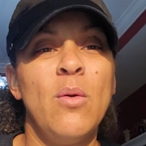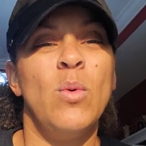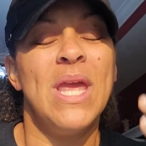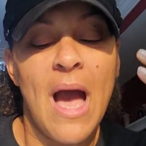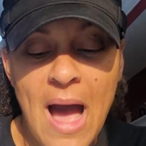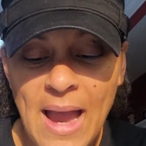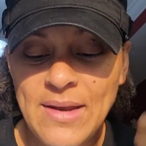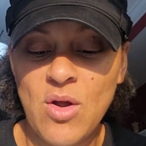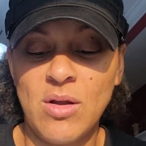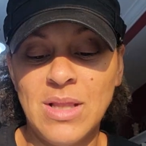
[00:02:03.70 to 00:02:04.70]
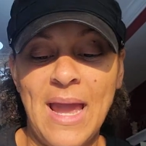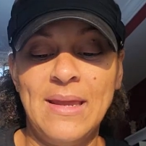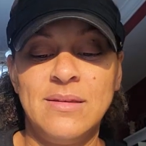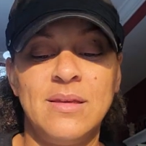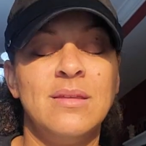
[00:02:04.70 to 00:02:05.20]
We hide our
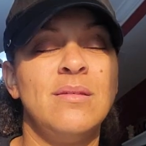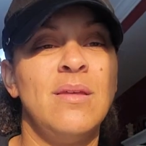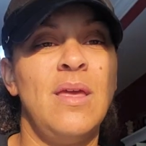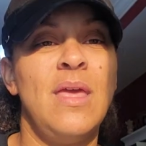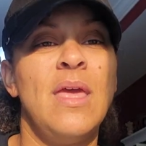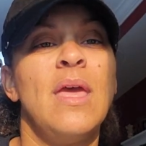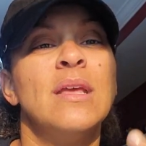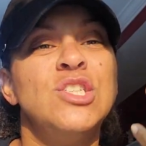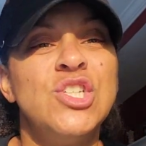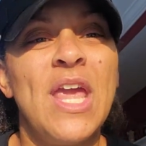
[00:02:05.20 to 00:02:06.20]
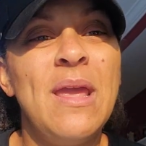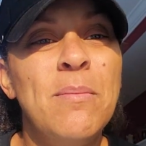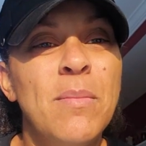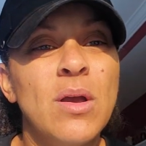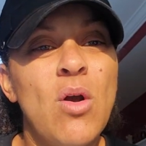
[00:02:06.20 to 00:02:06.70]
light.
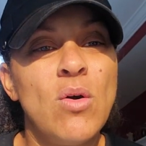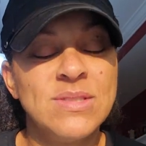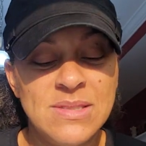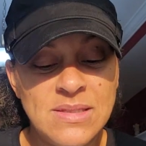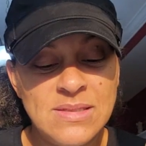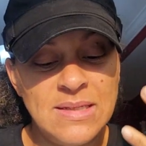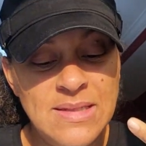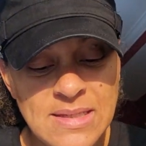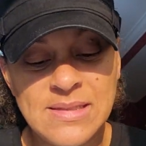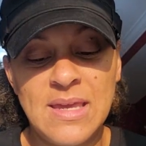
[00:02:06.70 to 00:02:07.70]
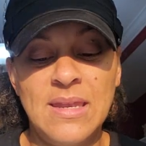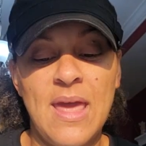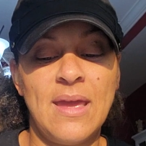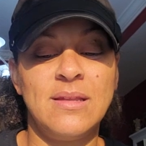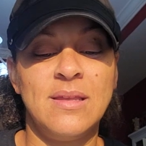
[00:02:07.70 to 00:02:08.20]
Shame causes us to
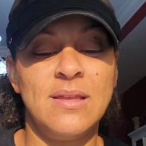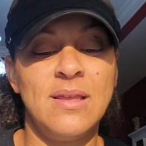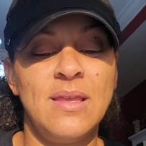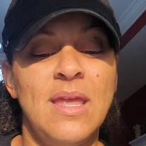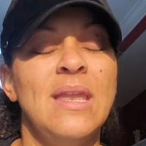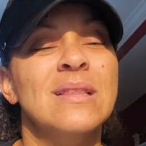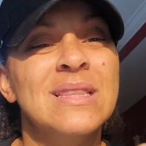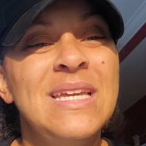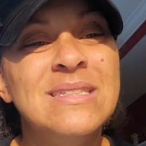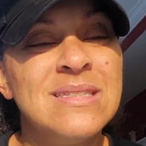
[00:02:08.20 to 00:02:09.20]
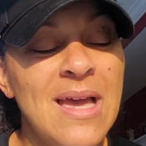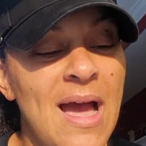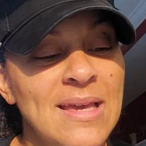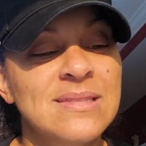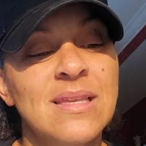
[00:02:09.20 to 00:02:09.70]
disconnect and it leads to
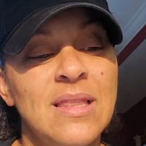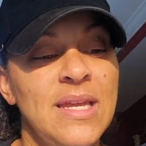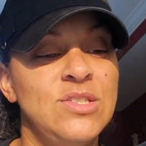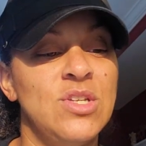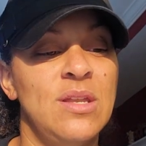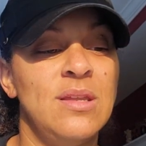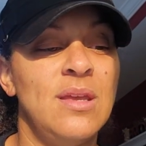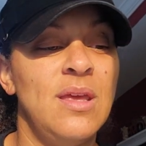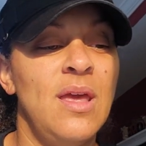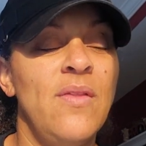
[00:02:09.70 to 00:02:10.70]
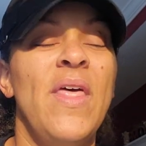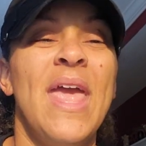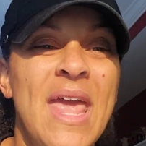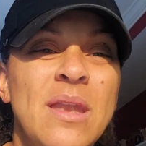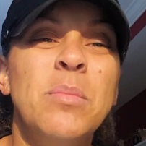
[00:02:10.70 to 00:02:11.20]
isolation.
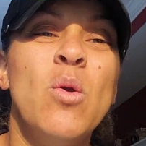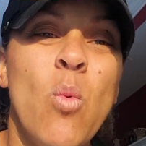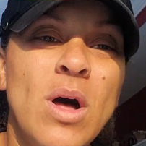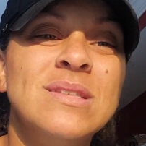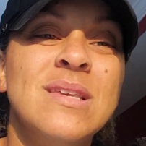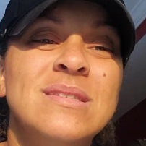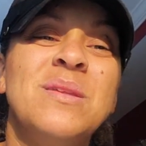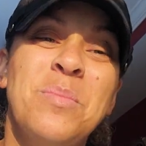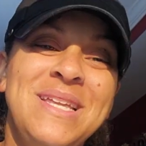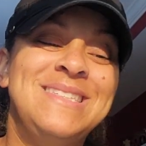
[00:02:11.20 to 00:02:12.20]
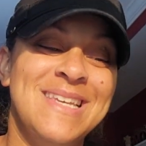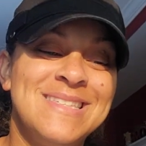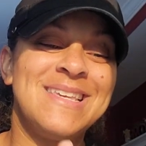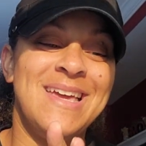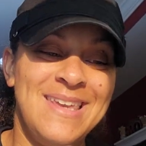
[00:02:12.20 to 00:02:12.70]
The enemy wants us to be
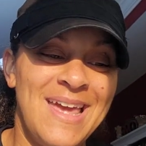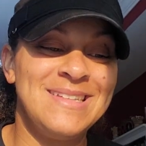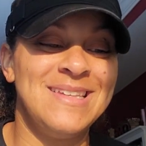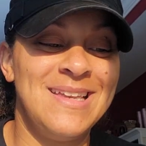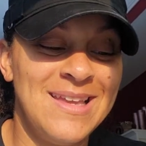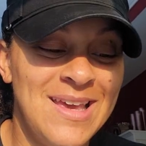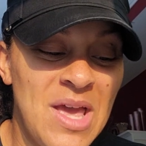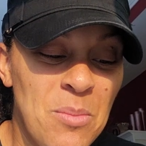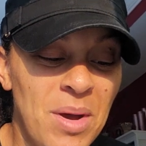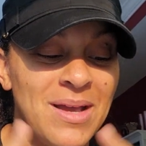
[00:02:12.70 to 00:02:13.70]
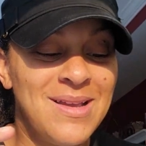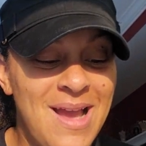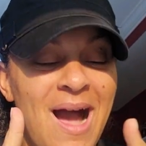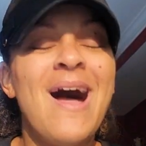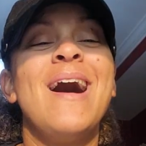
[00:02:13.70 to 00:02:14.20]
disconnected, but
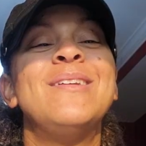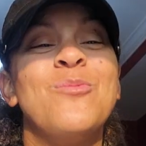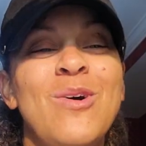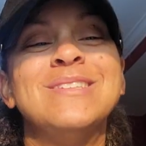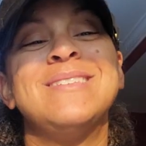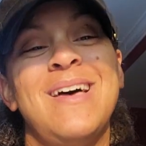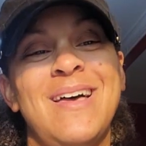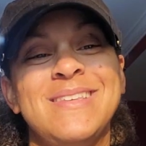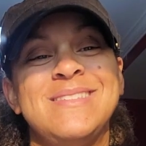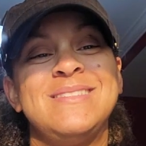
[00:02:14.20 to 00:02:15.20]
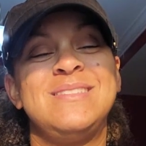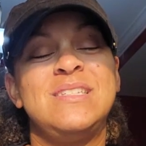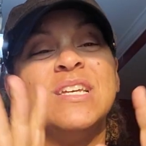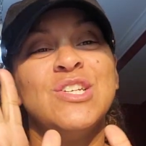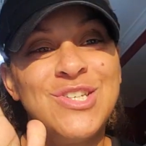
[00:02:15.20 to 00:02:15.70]
God wants us
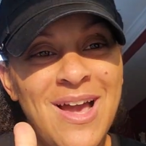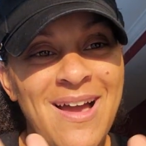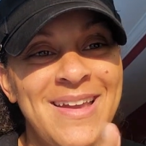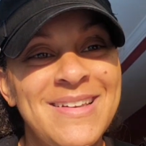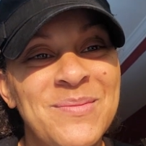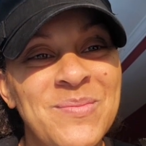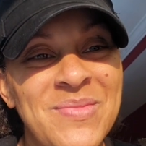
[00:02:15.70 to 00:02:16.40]
to shine.